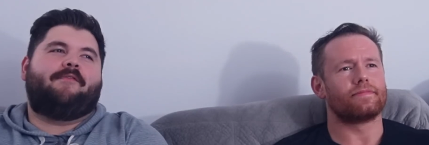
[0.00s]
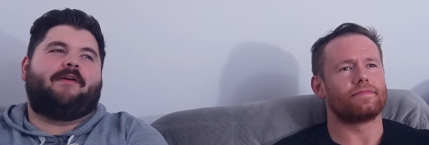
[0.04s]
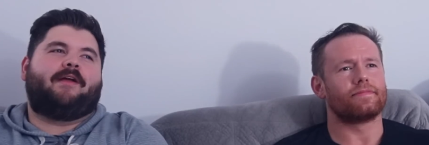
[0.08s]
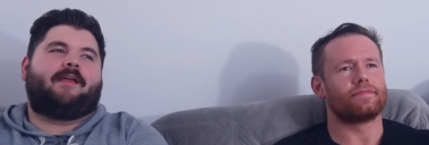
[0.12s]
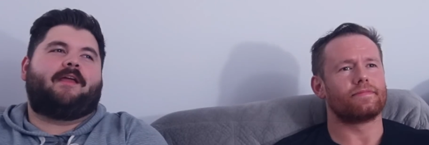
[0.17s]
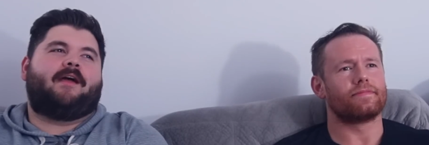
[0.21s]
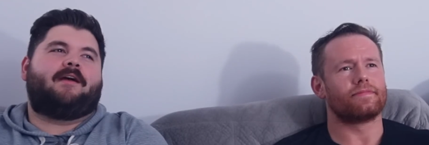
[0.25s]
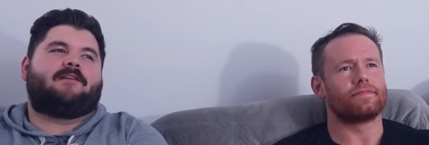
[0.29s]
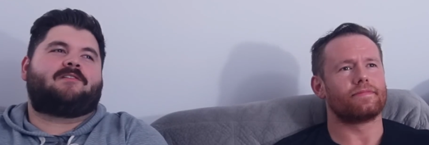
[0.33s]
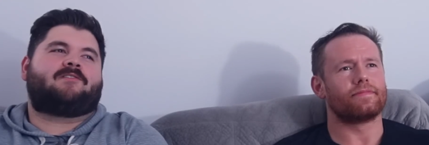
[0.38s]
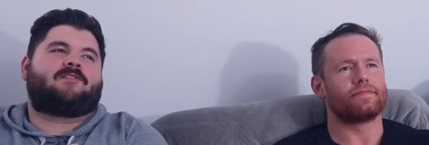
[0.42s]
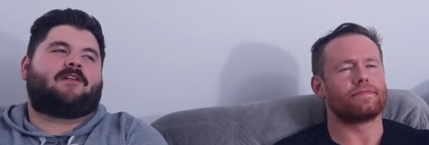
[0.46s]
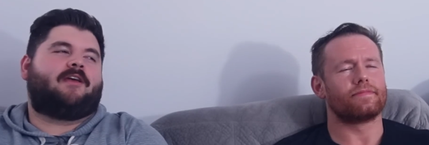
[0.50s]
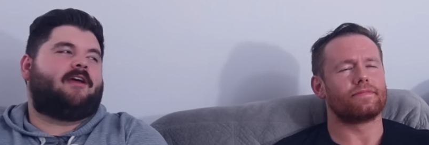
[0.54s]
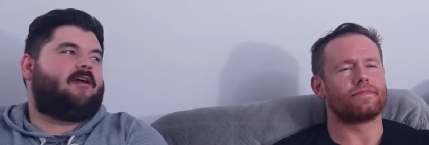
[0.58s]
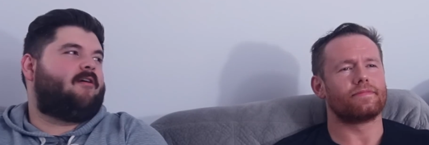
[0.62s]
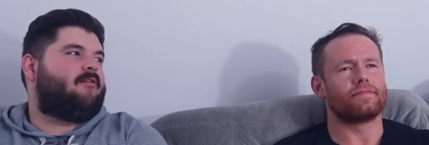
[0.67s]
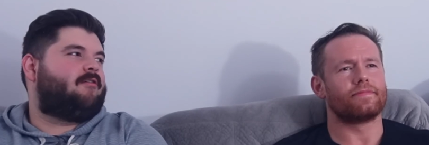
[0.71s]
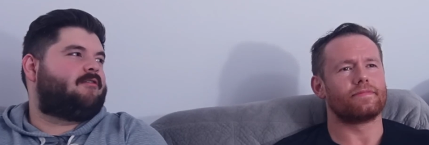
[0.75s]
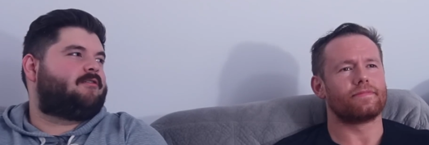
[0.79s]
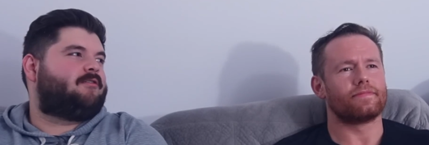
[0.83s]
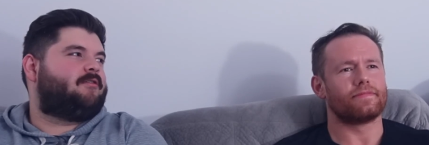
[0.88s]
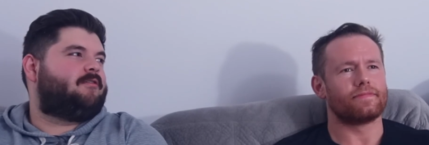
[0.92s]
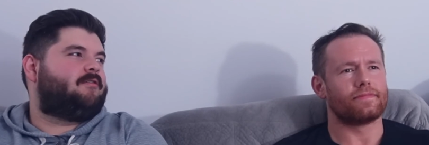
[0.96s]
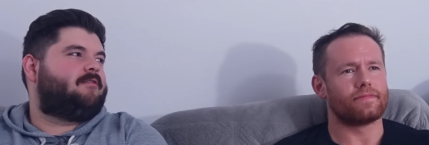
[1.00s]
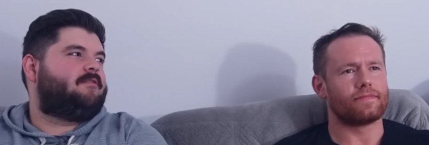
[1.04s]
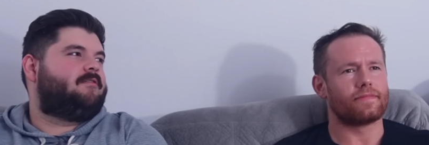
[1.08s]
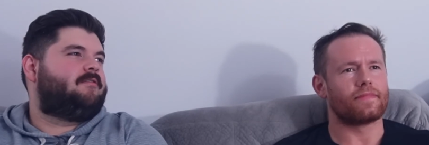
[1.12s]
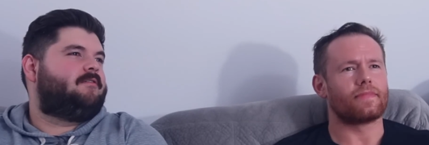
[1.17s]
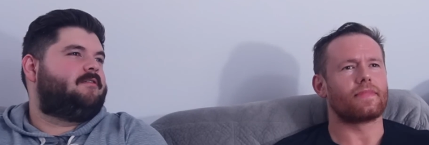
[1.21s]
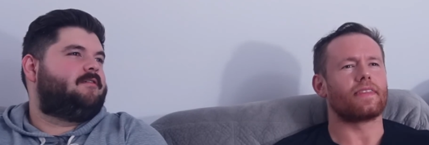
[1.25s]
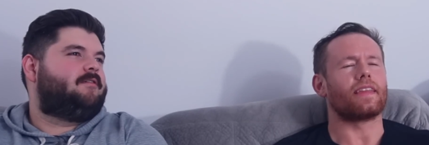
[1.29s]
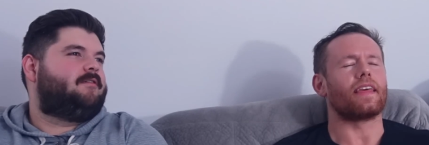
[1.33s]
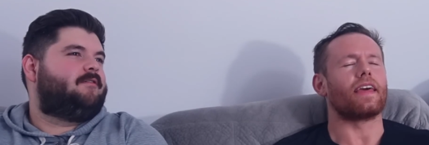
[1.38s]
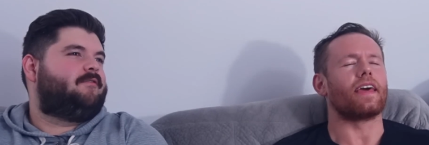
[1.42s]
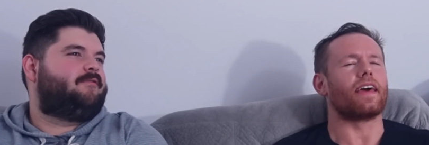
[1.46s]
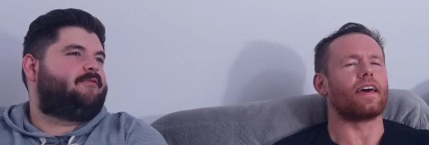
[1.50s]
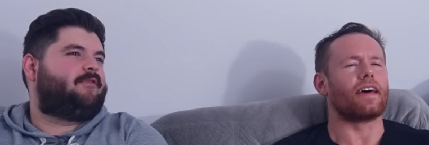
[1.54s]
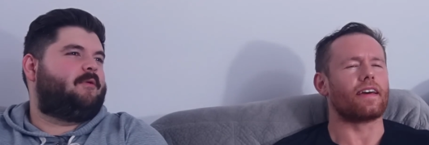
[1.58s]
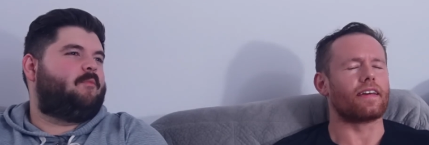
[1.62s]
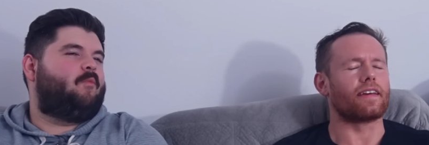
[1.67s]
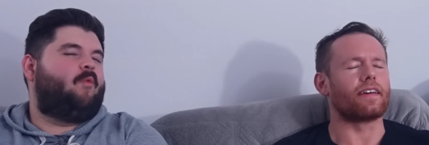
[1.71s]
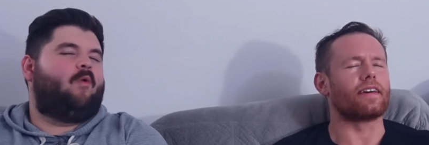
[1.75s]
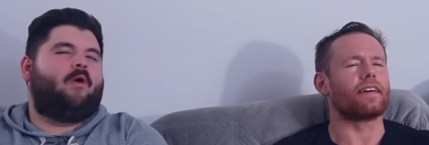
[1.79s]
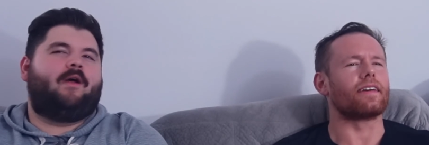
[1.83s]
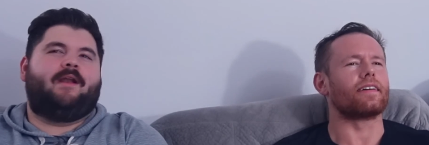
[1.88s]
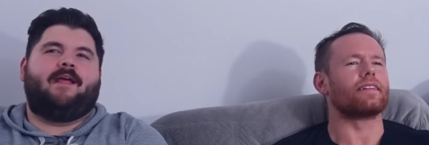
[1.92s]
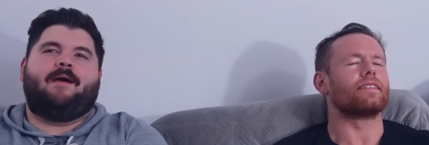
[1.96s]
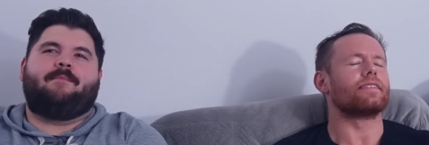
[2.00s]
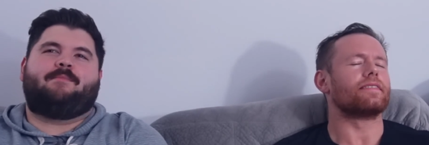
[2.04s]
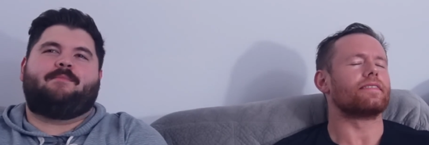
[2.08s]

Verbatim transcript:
Speaker 1: of a guest character yeah, from yeah. one